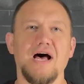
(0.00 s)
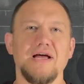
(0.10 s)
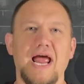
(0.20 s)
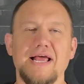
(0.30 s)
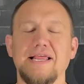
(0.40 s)

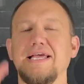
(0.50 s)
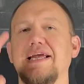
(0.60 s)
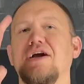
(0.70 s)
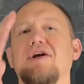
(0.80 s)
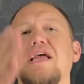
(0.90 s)
Alien
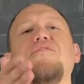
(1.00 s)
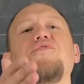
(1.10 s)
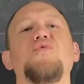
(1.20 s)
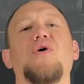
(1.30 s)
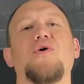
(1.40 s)
Gear, if
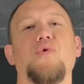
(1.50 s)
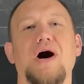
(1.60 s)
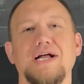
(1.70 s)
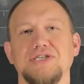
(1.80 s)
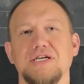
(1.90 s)
you are
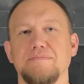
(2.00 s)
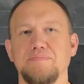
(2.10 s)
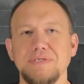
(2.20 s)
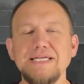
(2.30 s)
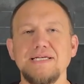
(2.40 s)
watching,
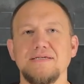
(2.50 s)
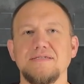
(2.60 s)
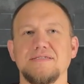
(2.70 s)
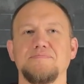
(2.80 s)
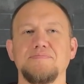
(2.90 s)

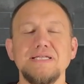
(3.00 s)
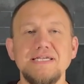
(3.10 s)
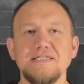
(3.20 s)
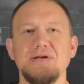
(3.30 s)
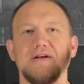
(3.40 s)
please
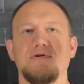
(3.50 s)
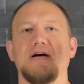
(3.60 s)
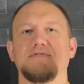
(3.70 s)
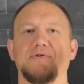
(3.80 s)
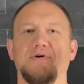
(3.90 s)
make a
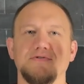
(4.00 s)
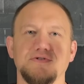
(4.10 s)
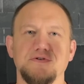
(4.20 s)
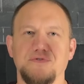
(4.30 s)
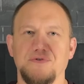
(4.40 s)
Roswell
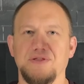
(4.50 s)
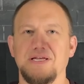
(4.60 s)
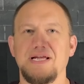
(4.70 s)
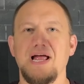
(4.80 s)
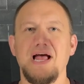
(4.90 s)
holster for
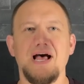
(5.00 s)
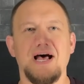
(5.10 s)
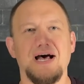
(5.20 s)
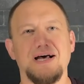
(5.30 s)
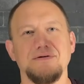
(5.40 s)
the
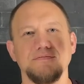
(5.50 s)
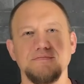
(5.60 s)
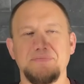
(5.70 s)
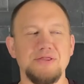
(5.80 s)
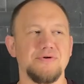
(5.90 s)

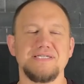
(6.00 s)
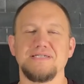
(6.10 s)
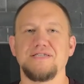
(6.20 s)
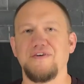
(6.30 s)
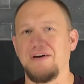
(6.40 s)

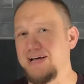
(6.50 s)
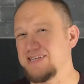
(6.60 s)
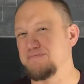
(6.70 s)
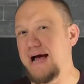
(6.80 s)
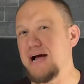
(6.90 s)

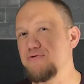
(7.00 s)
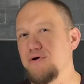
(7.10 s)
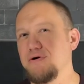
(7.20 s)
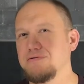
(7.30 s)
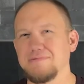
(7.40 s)
P365X
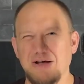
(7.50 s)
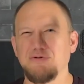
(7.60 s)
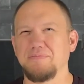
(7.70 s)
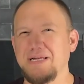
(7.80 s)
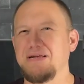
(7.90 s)
macro. That
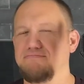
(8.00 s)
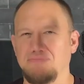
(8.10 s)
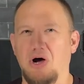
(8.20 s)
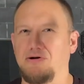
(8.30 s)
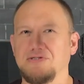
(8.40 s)
would be
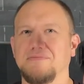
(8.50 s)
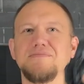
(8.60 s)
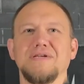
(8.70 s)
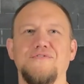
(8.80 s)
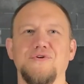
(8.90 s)
awesome
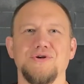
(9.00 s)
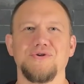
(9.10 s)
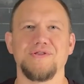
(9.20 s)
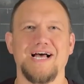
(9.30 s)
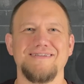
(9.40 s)
if you could
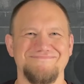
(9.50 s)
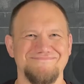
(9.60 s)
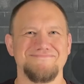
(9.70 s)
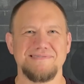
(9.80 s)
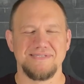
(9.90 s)
do that.
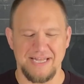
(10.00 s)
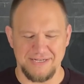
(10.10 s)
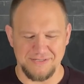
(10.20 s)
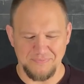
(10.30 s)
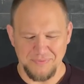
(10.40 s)
Thanks.